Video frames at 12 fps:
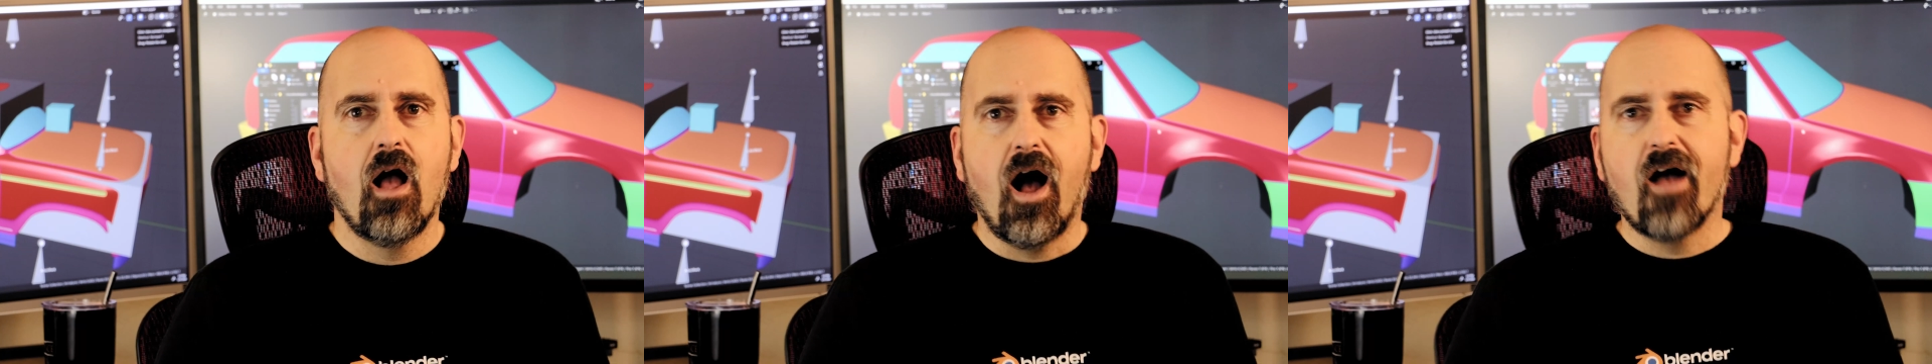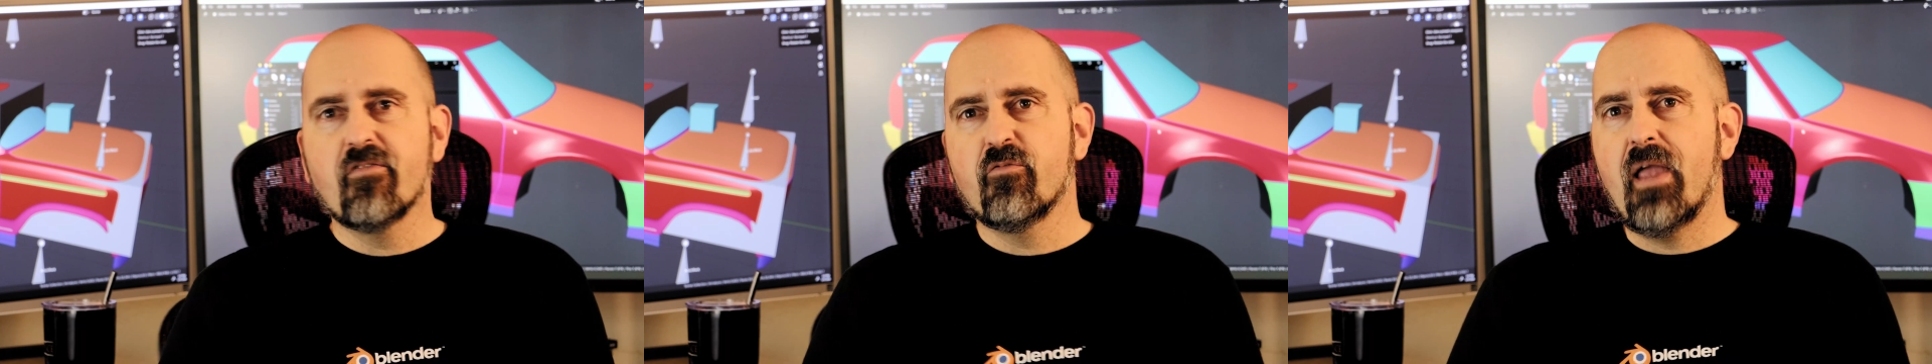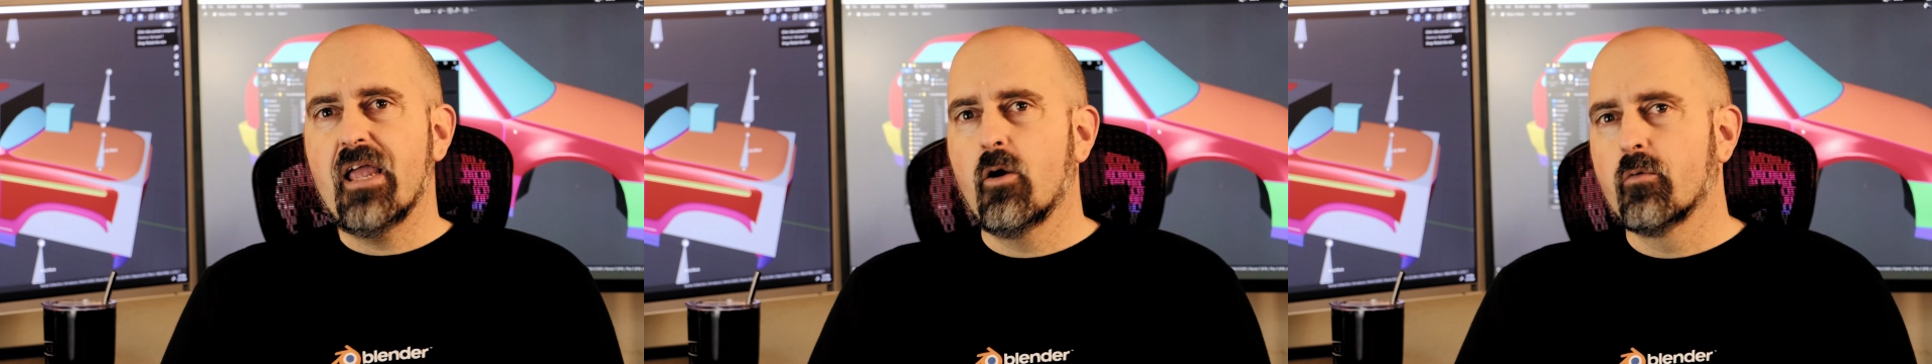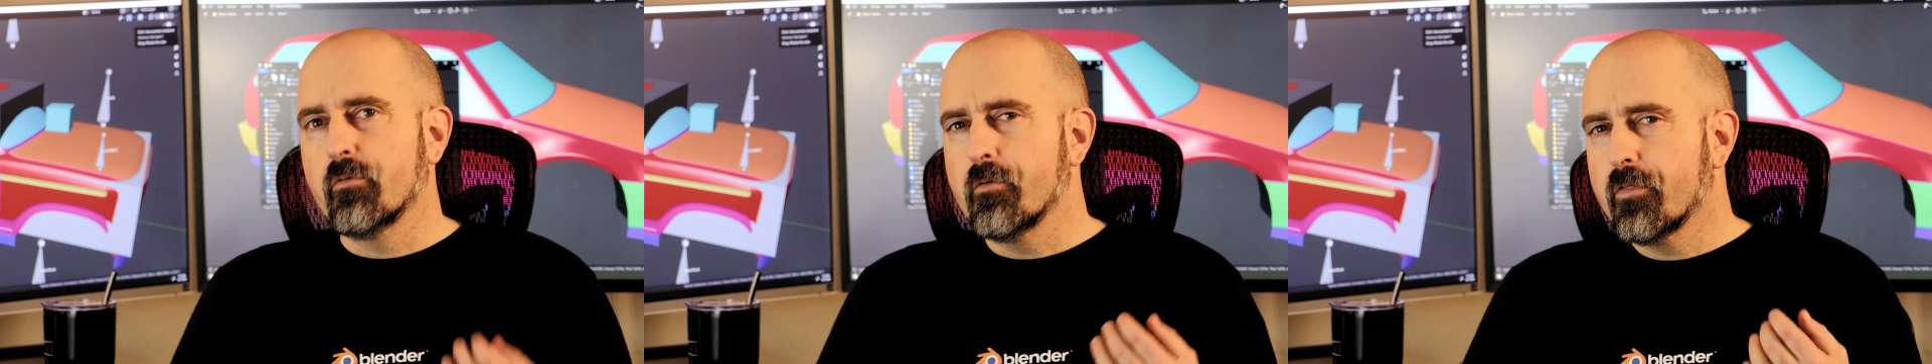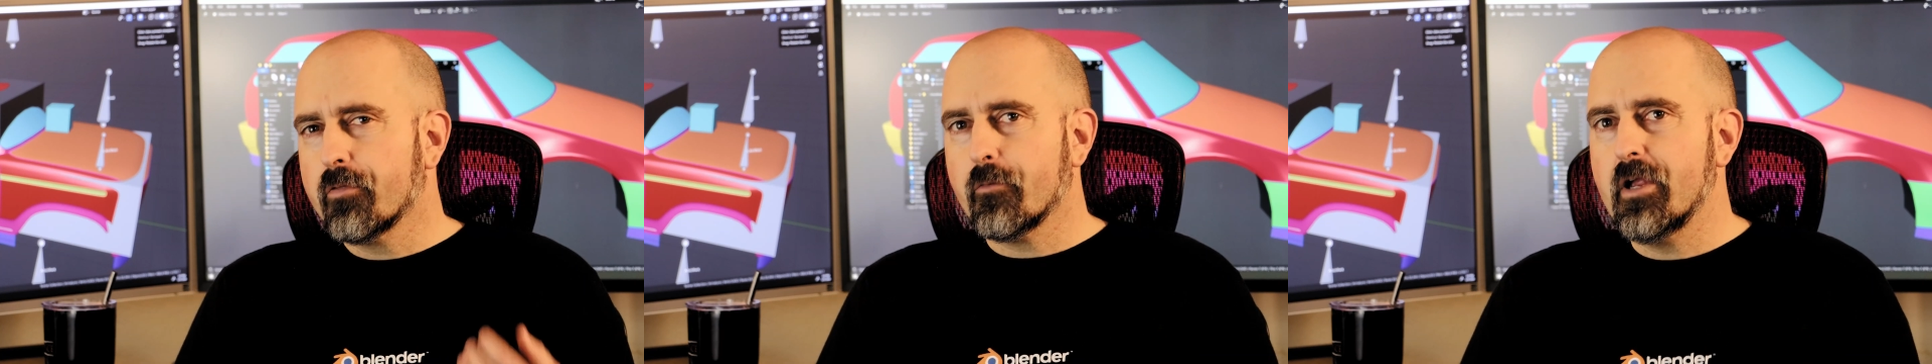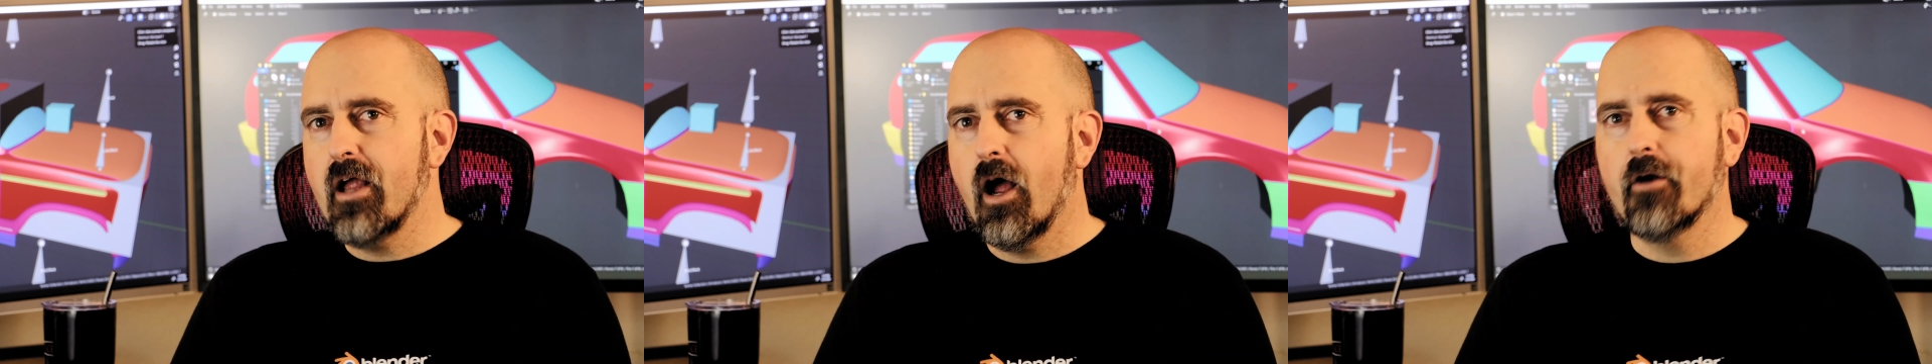I've made over
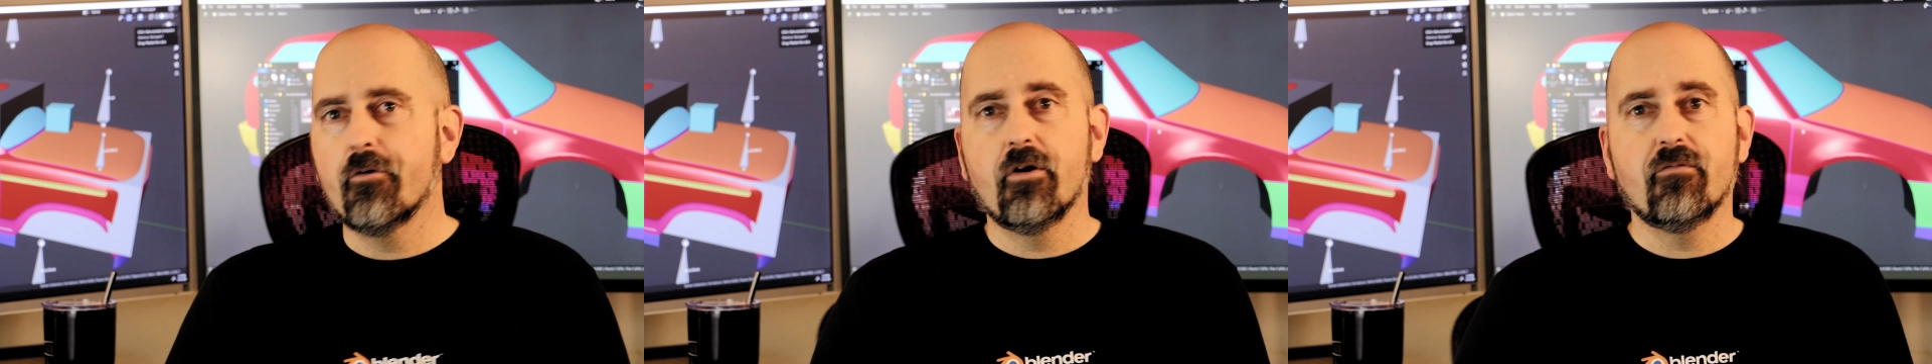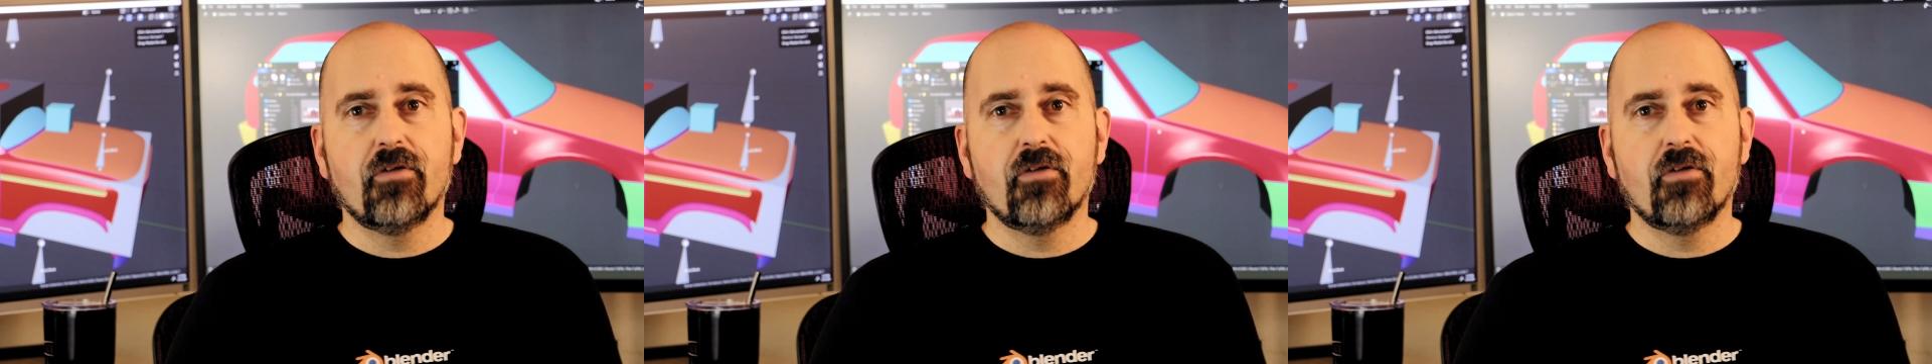300